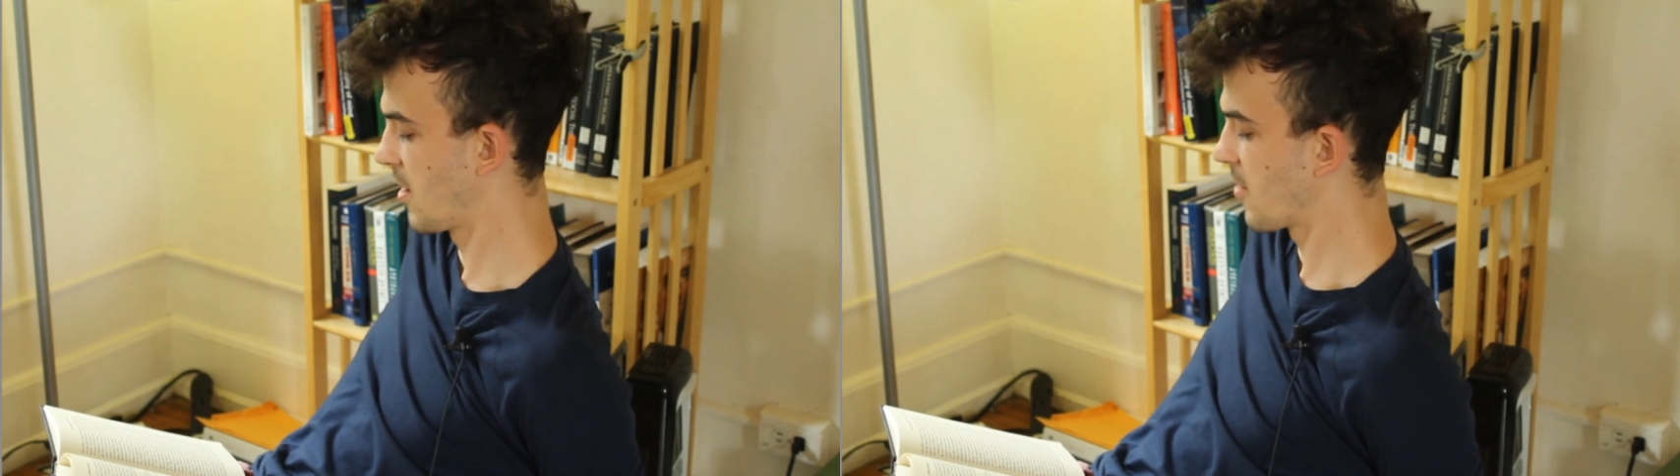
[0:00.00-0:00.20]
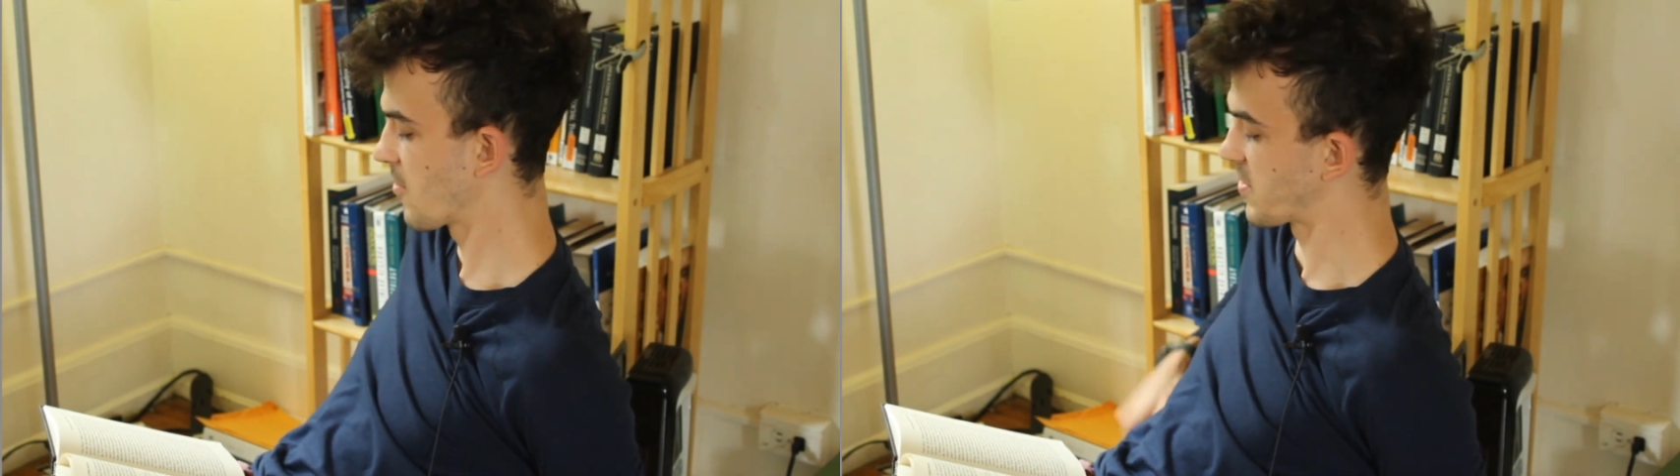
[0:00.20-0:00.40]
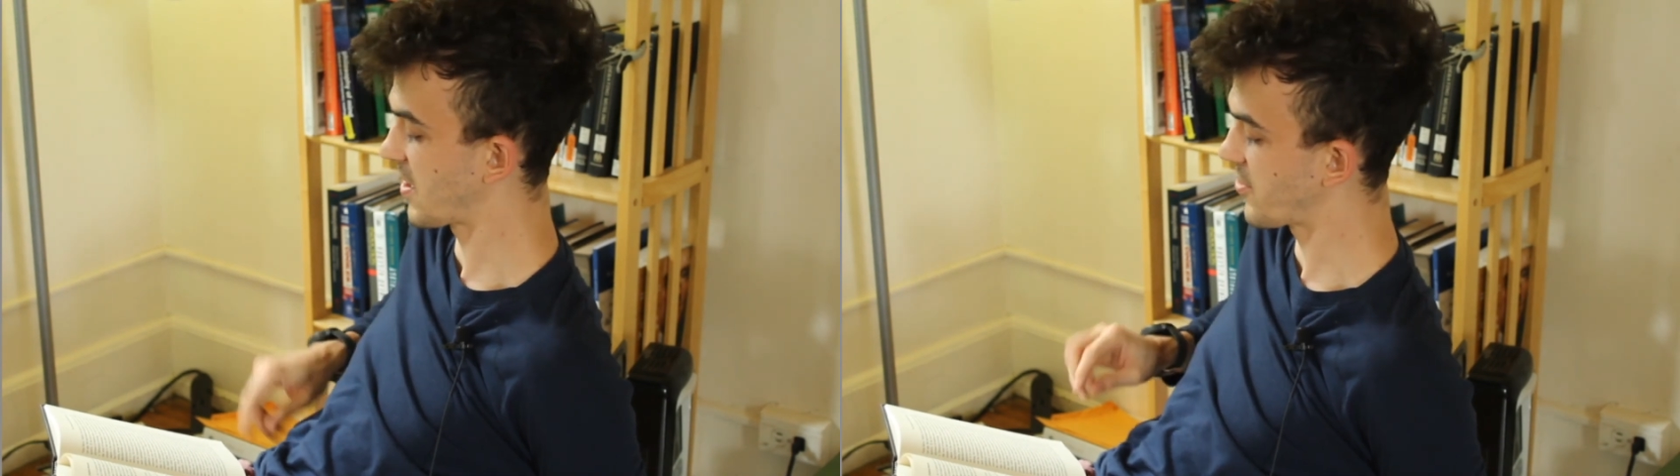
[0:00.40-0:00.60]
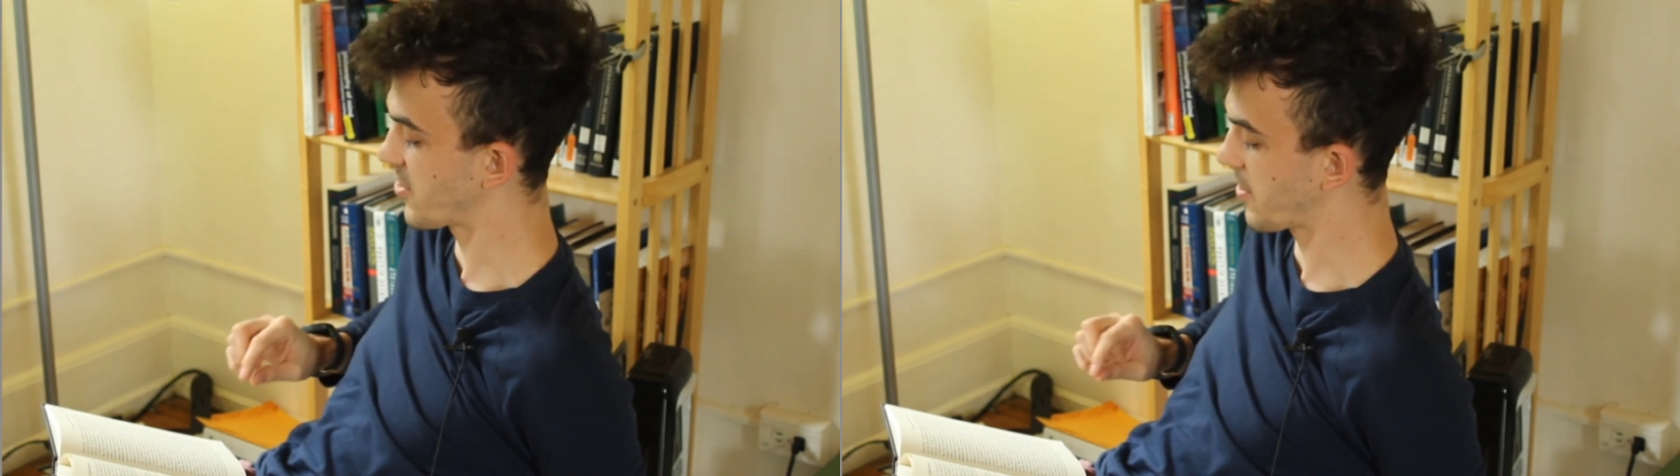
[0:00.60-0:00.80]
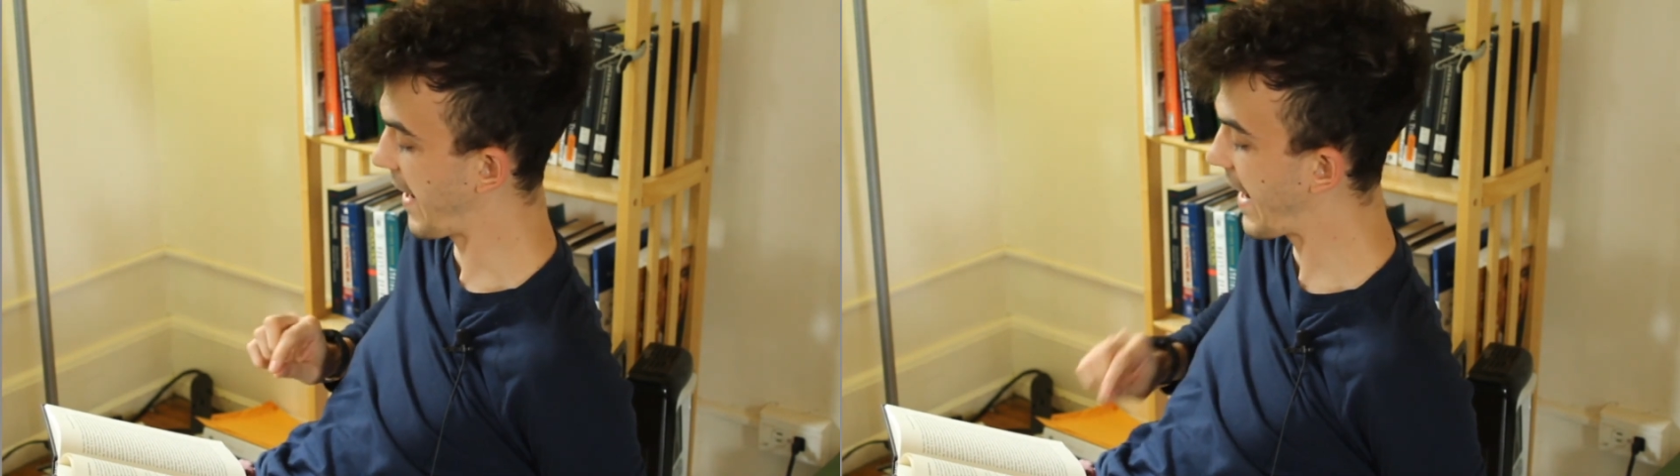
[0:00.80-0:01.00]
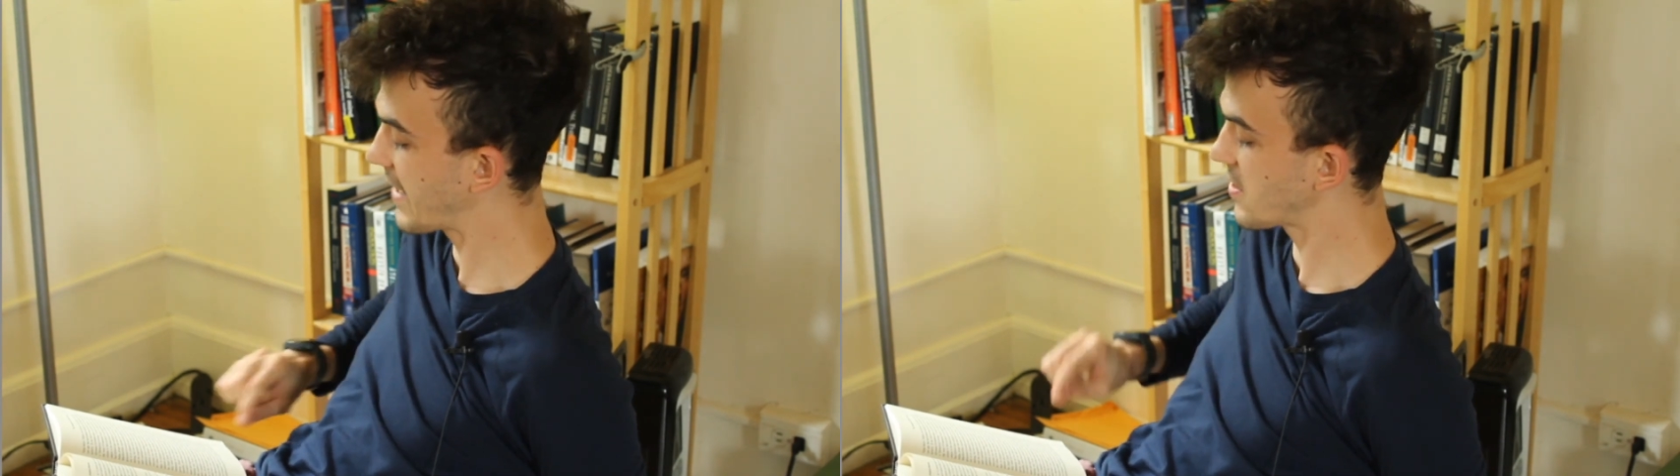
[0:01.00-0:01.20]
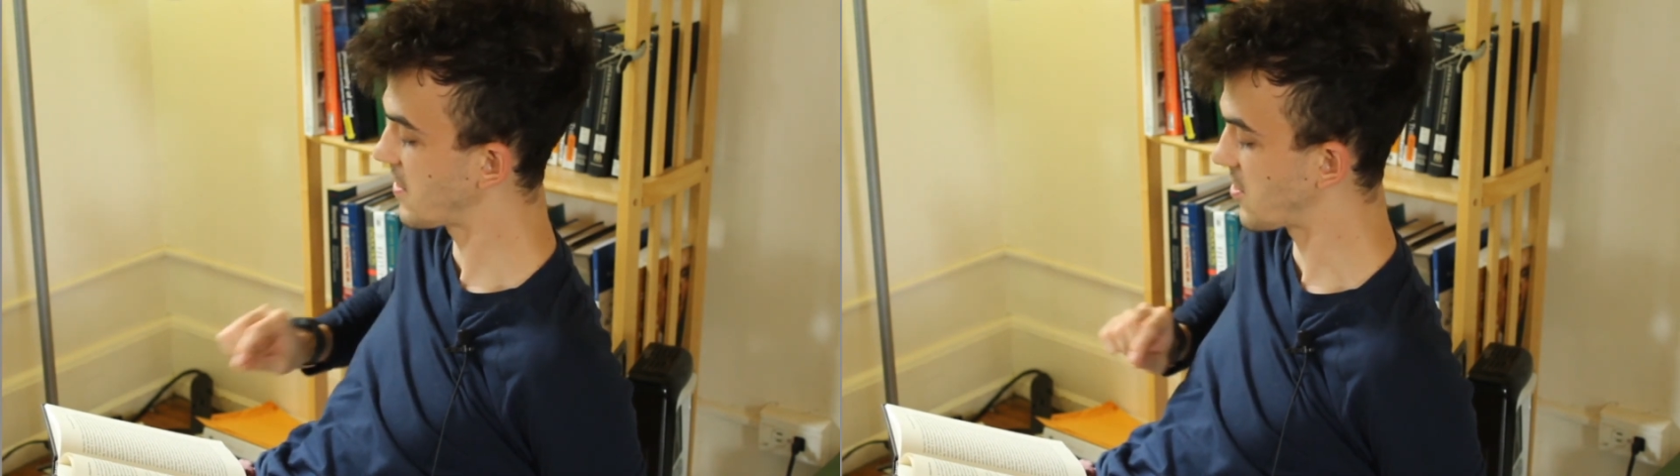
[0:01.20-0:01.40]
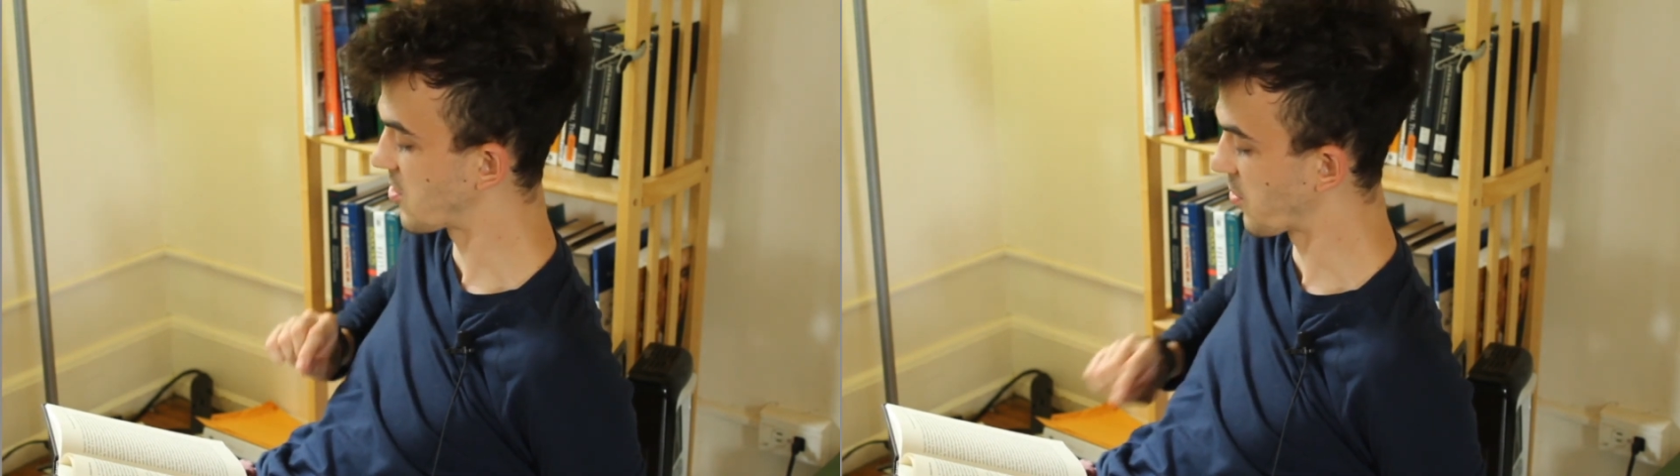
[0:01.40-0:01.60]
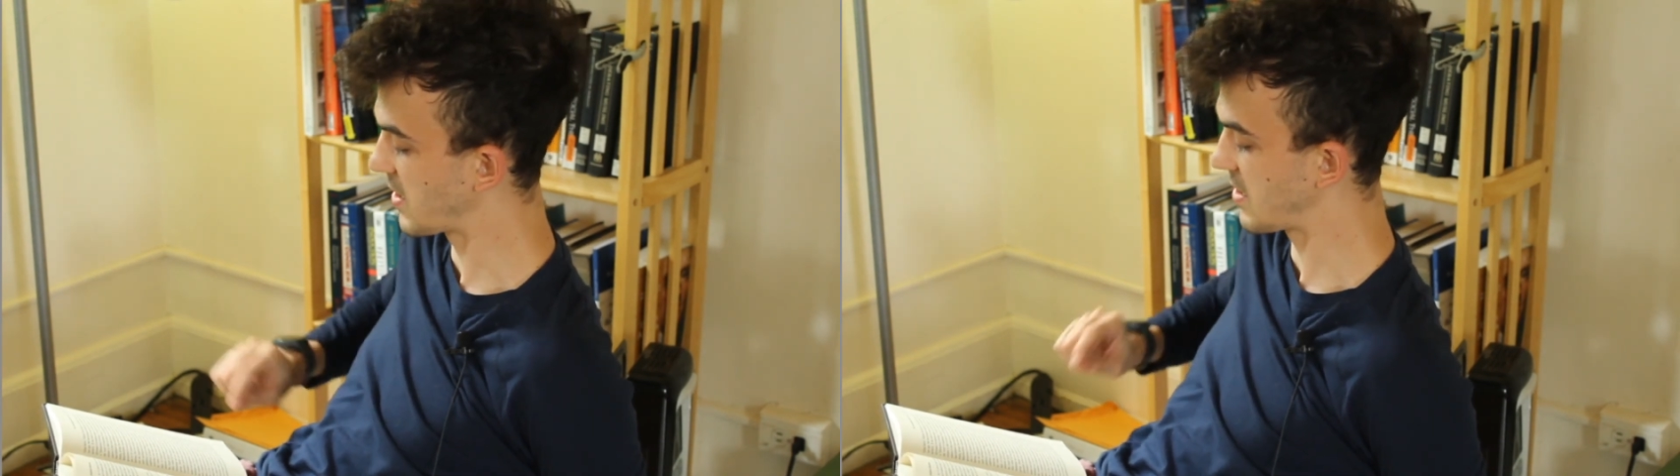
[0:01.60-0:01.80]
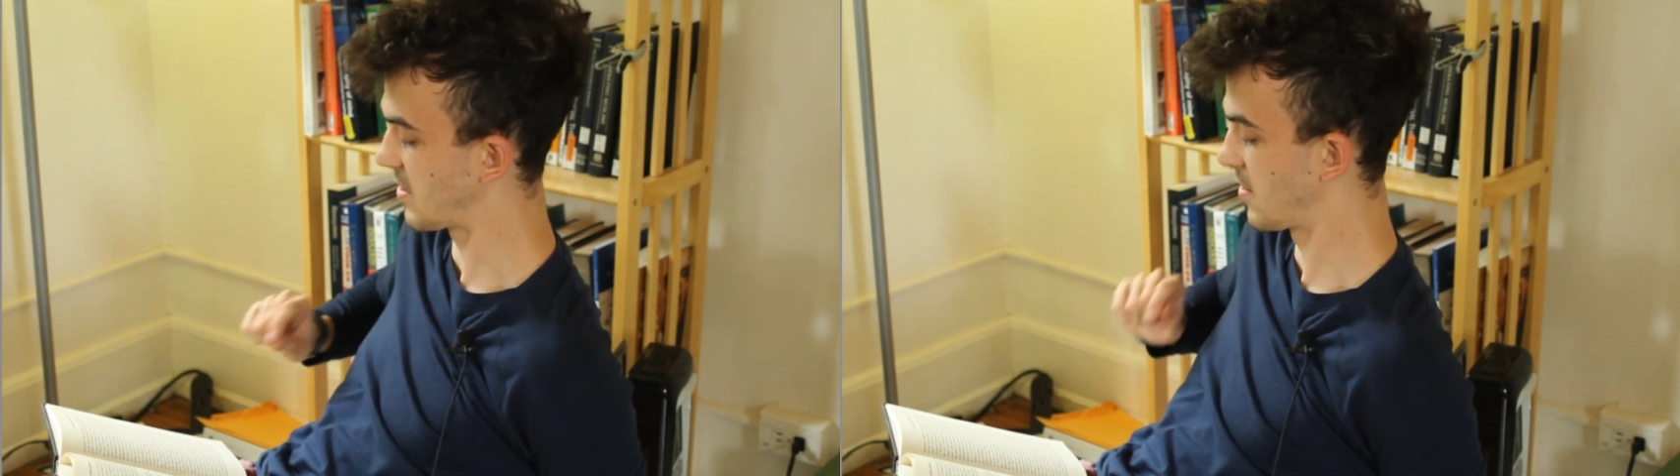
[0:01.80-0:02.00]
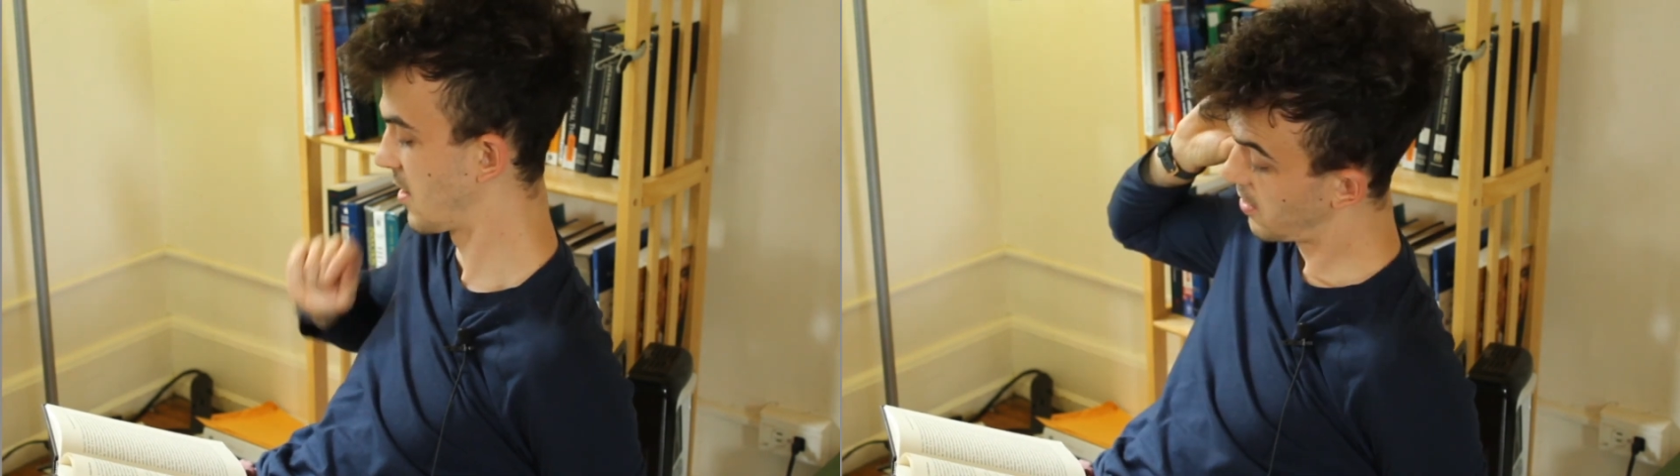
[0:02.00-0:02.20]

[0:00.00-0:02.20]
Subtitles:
from such capacity to reason